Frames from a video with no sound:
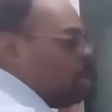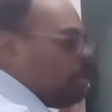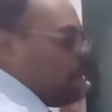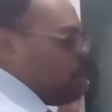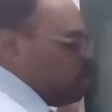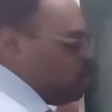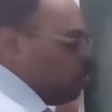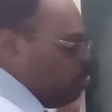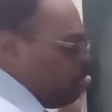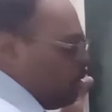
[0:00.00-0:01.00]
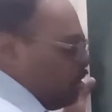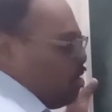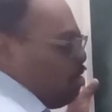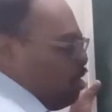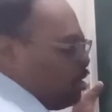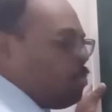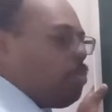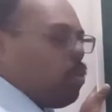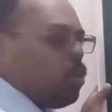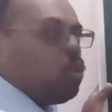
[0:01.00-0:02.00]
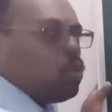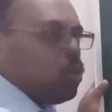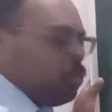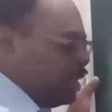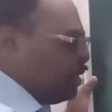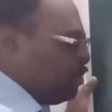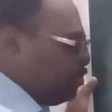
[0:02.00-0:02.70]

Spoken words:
the microscope was a protozoan.